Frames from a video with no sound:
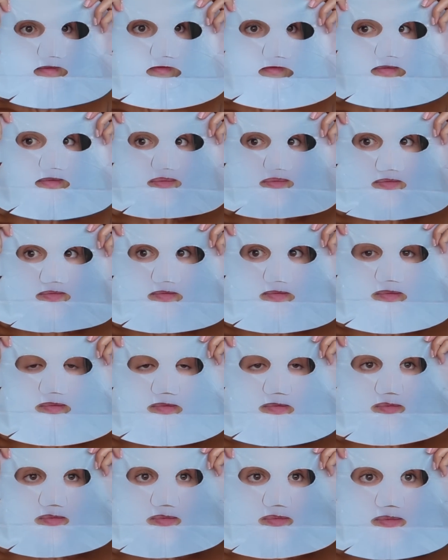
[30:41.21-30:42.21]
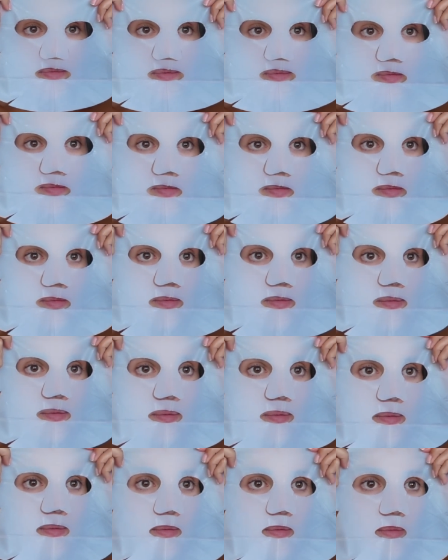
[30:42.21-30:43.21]

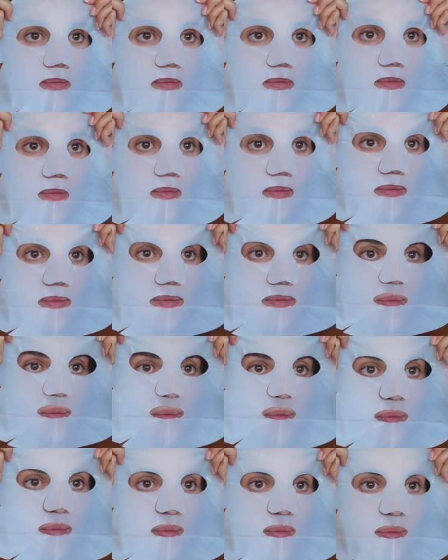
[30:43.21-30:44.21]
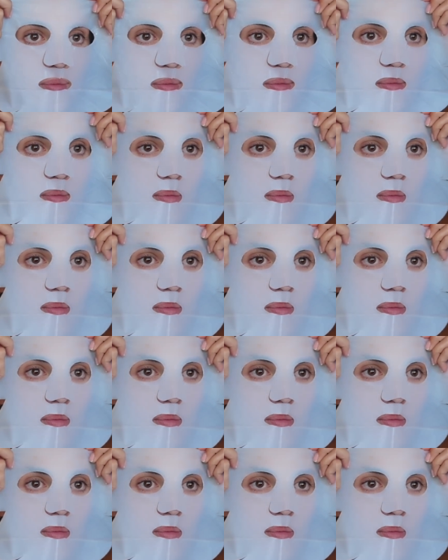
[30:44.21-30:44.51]
(silence)